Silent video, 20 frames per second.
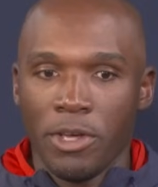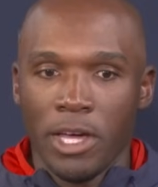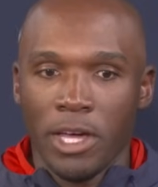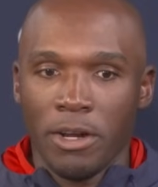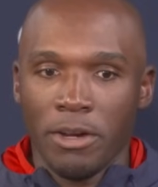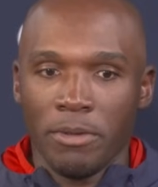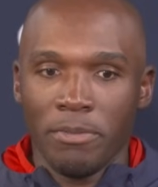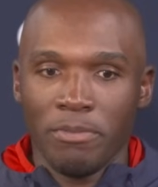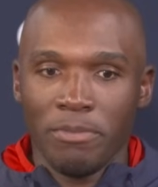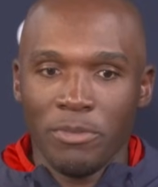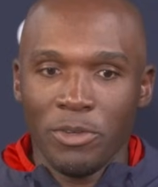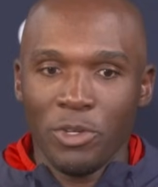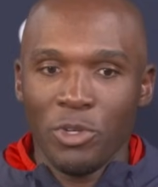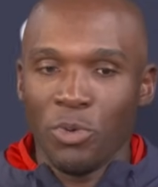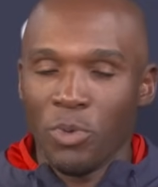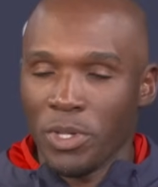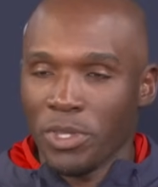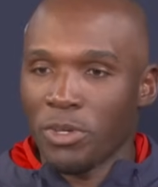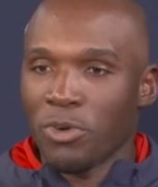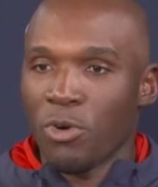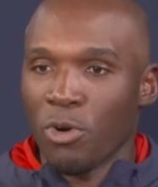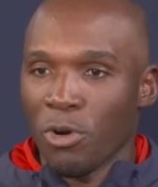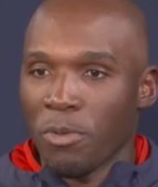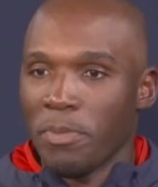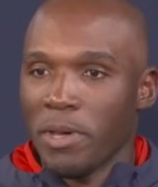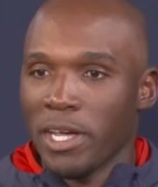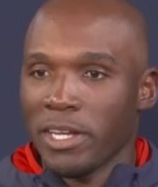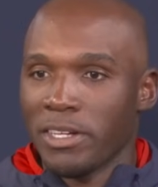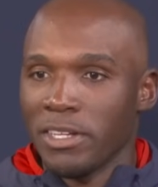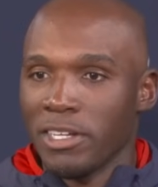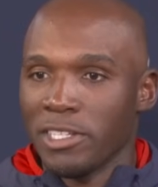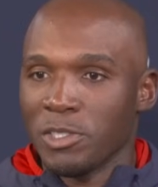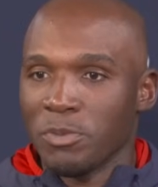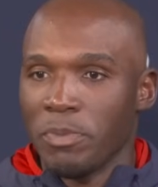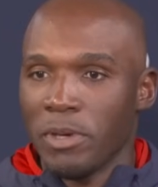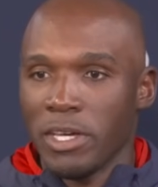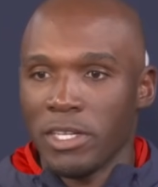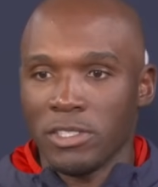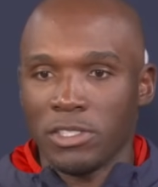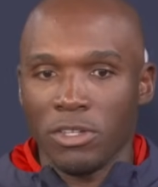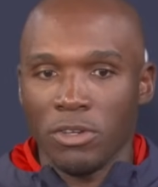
got to do what the quarterback does best.